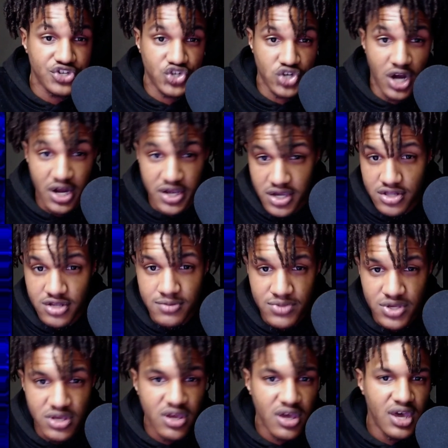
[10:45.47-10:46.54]
shocking to
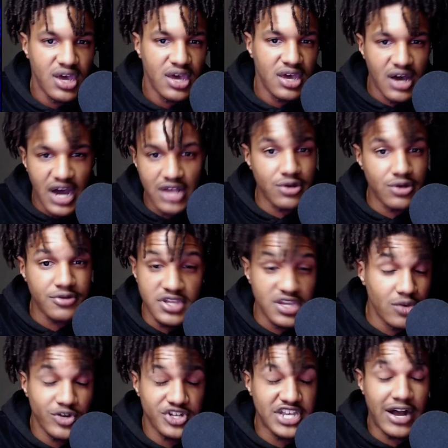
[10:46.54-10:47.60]
me, I don't think
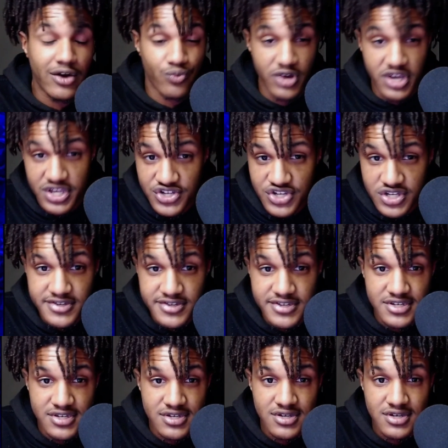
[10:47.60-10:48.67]
it was outrageous.